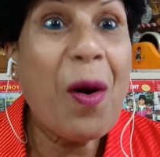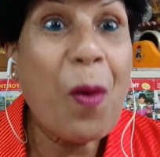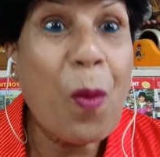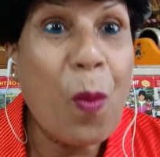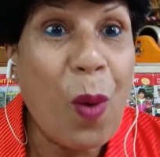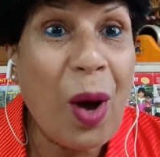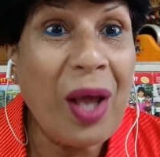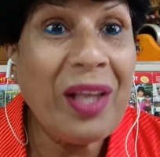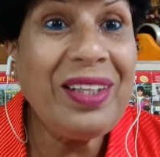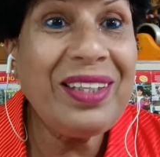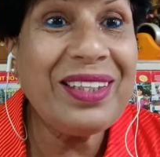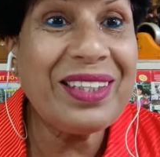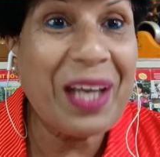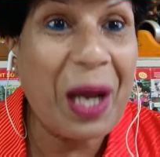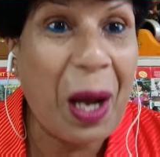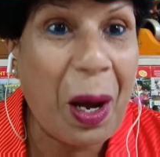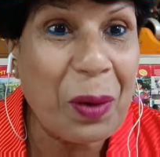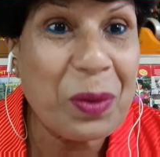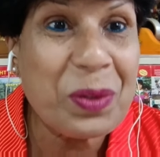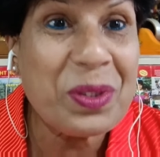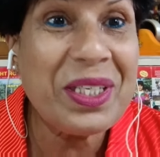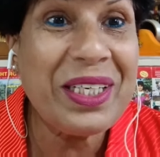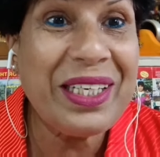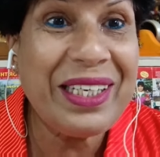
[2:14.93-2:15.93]

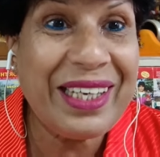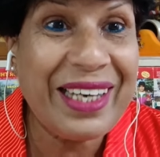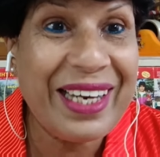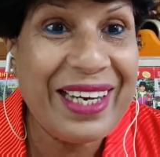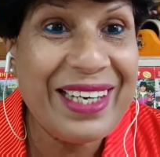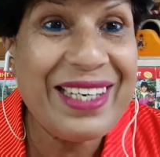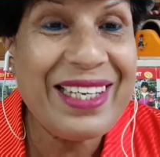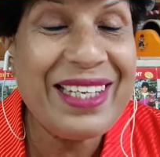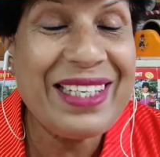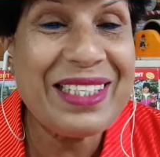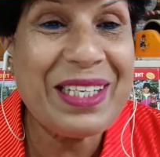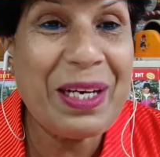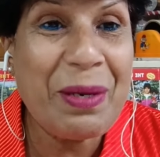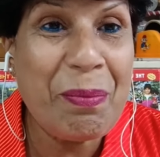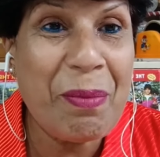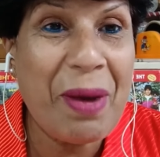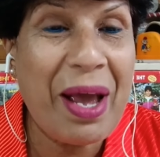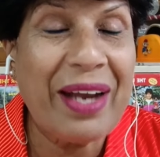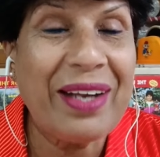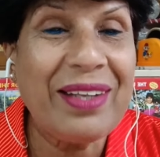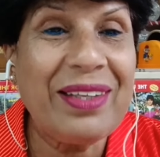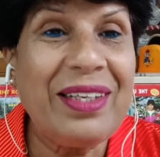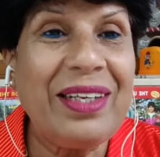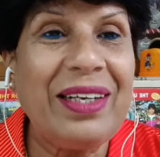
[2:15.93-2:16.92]
1,000 ladies in
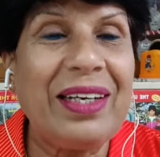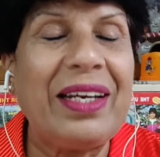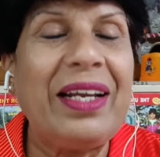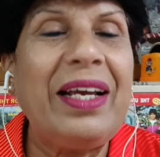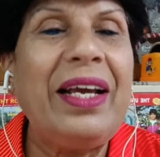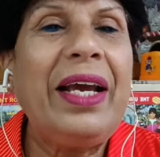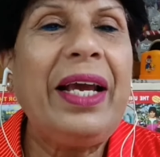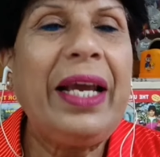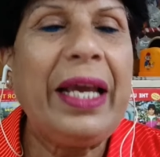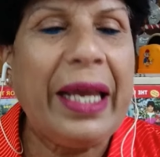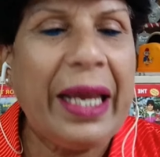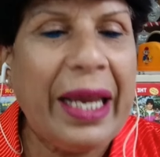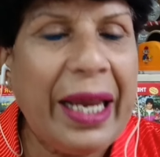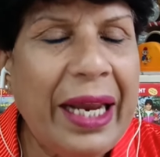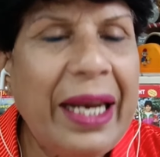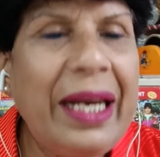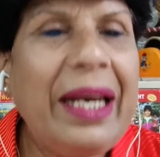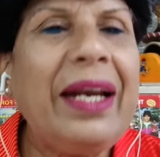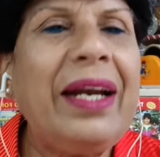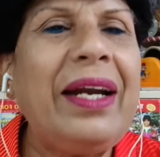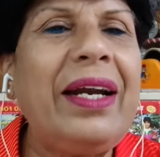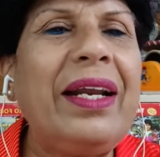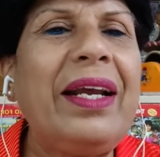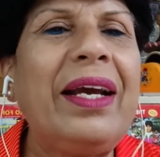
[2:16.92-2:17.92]
marathon
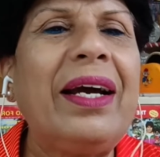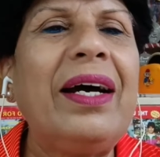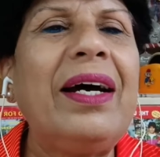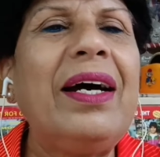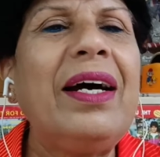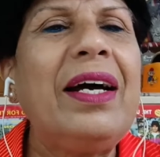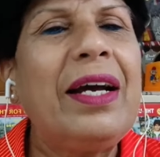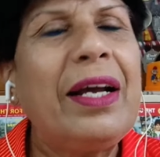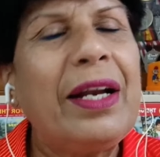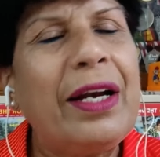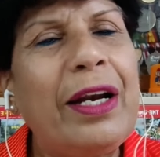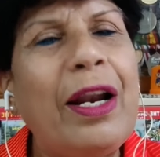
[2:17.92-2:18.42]
in India.